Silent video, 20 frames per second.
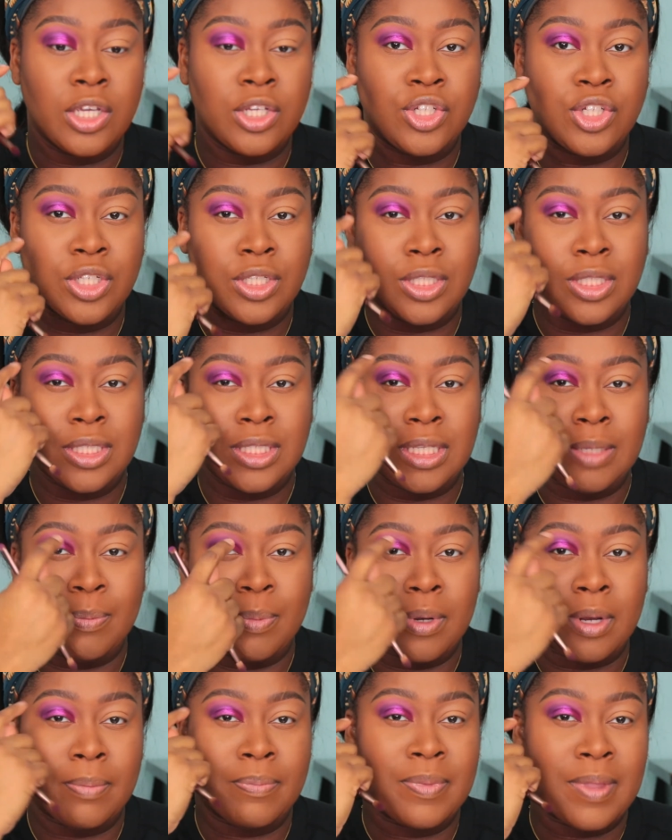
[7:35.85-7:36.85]
just to
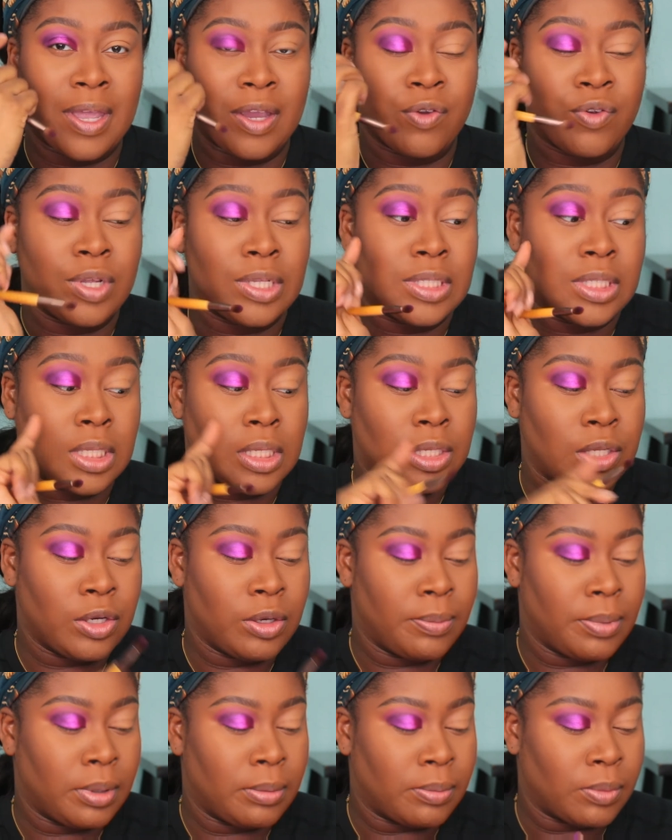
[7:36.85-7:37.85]
deepen up that crease a
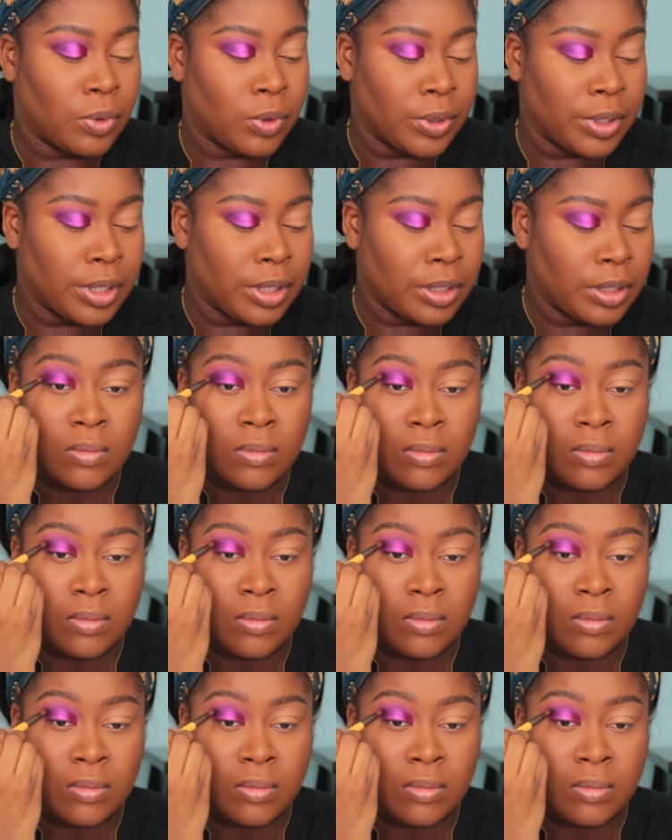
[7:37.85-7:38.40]
little bit more.